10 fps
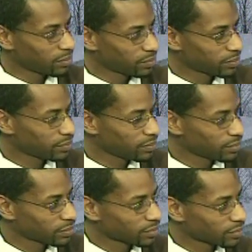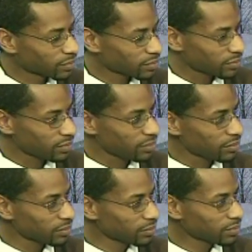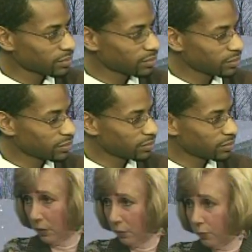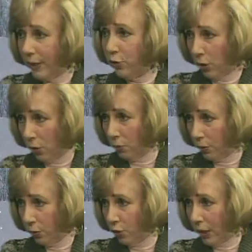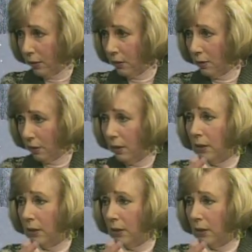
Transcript: So it really is more difficult to reach an older child.